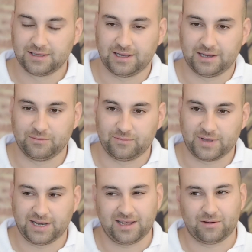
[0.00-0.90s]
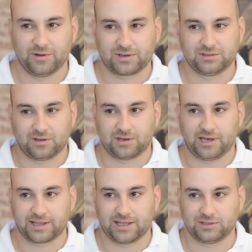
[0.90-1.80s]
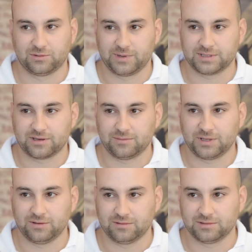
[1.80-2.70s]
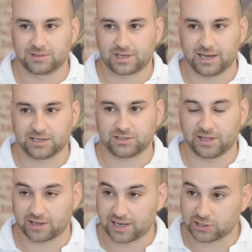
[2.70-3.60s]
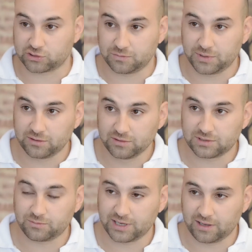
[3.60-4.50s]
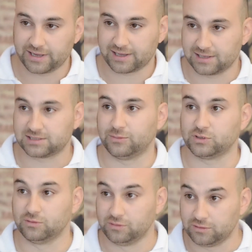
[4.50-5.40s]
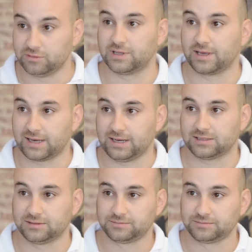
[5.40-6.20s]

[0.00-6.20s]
And our work's not like that. It's always going to be used. The cars should be used, and we like customers who use their cars.